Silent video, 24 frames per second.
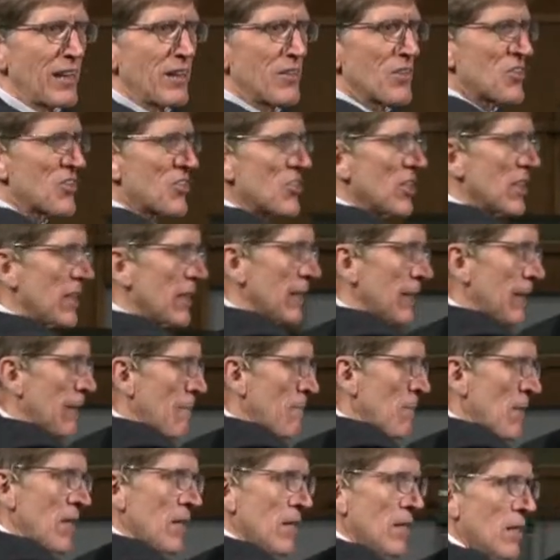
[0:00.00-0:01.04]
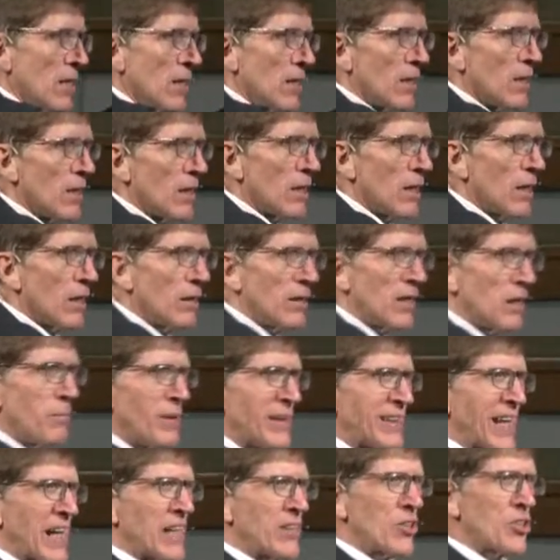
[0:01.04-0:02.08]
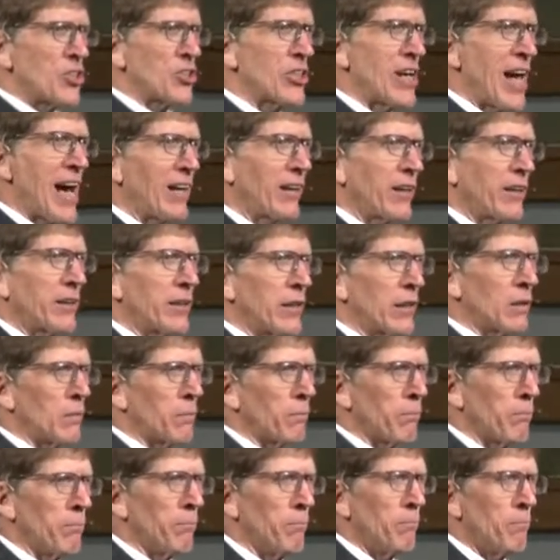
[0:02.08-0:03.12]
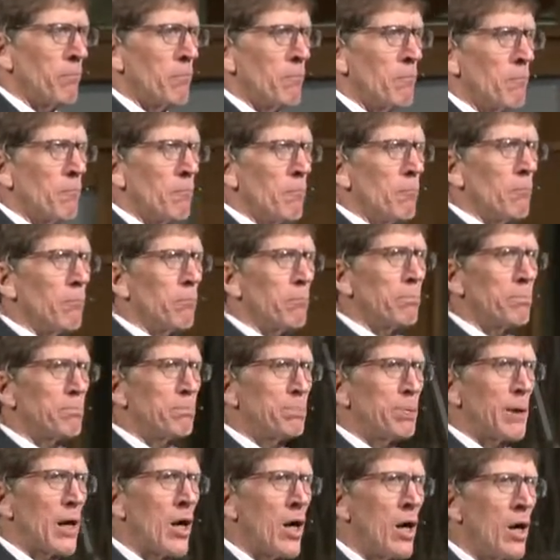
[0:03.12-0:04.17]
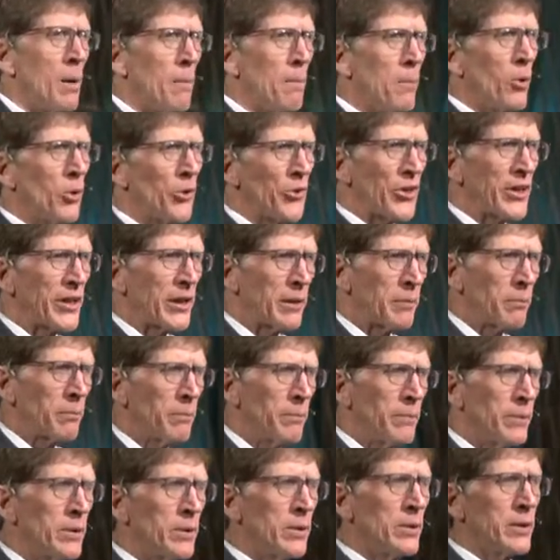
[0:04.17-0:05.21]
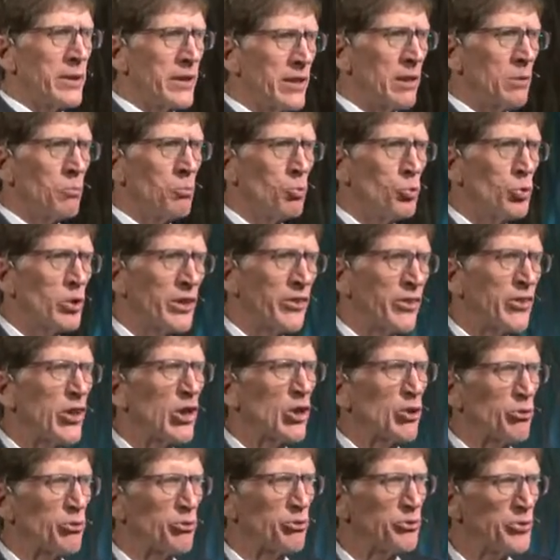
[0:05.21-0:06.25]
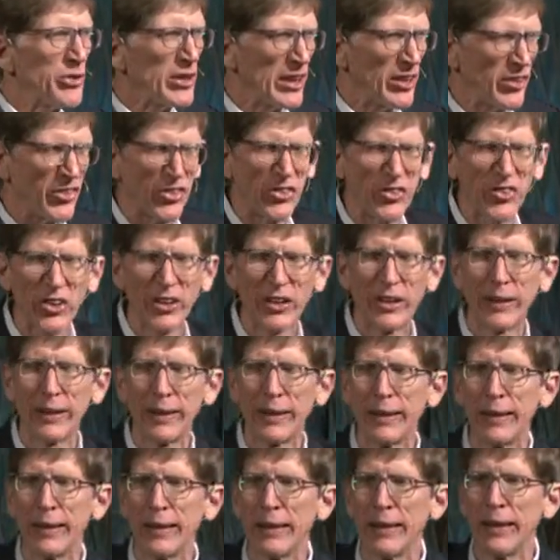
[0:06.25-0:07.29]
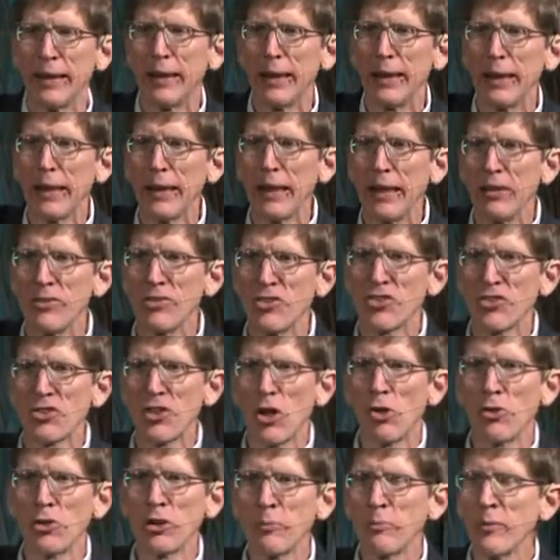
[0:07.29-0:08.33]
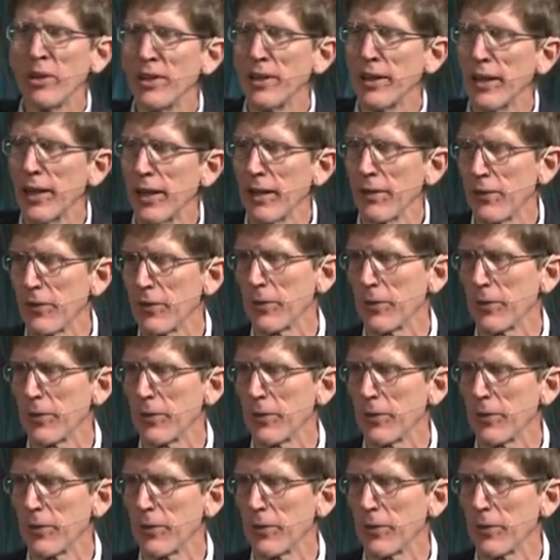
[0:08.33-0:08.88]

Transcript: of the city. They began to shout at him, pummel him with their fists, and stone him to death,